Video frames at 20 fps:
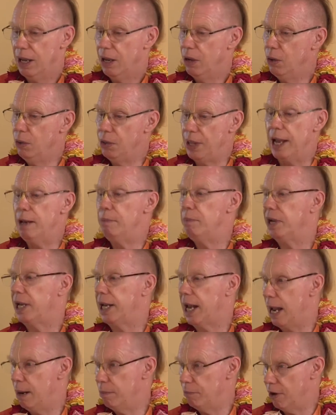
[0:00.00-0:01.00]
who then
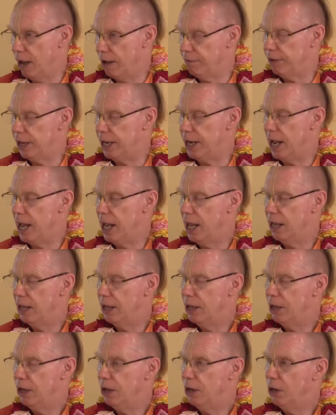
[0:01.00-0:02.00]
became Ravana,
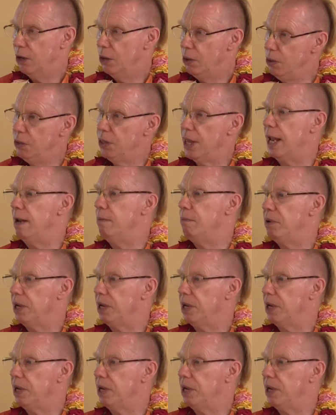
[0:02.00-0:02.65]
who then